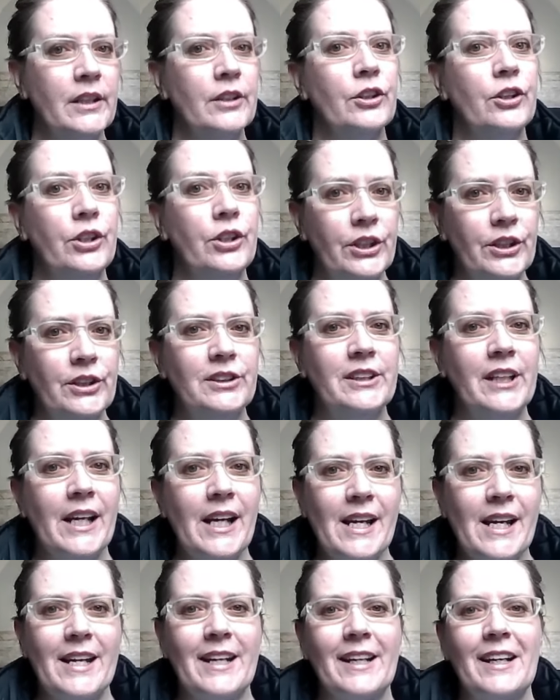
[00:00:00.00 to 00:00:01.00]
could
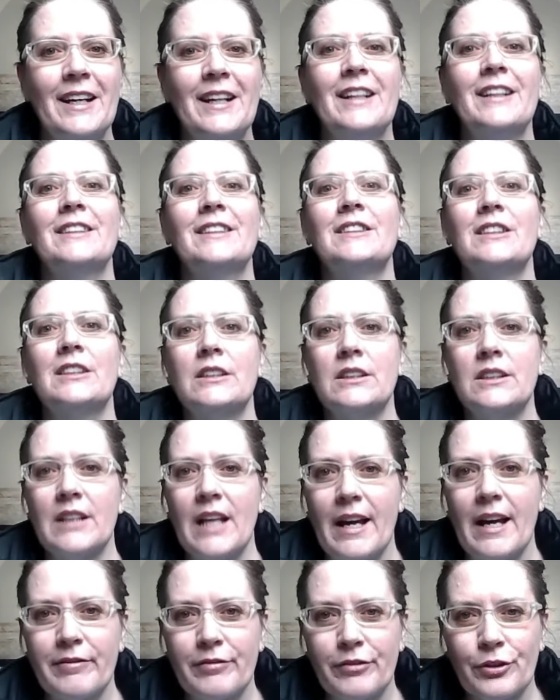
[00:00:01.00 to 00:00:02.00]
take
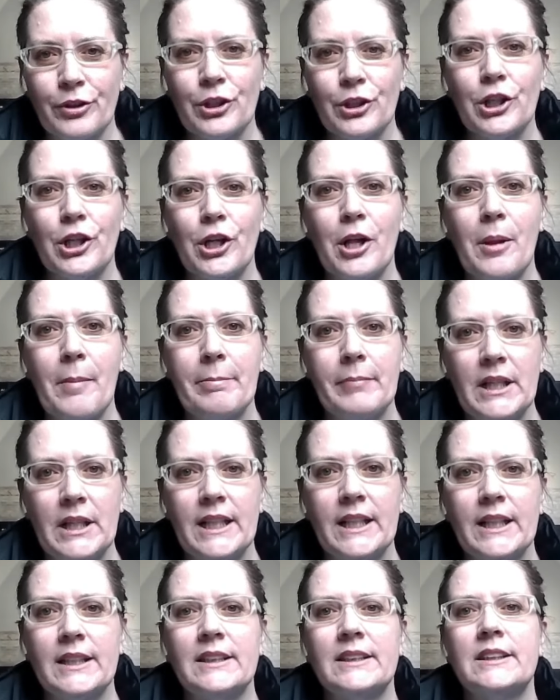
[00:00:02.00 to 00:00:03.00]
several
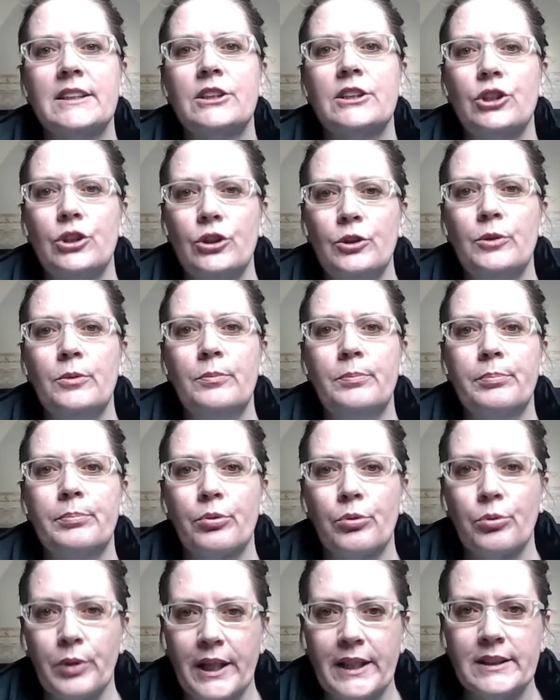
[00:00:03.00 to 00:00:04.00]
minutes to
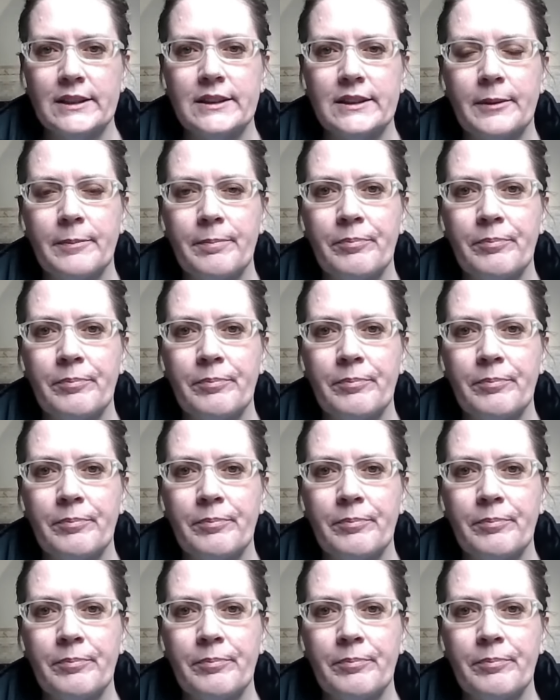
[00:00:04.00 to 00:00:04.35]
print.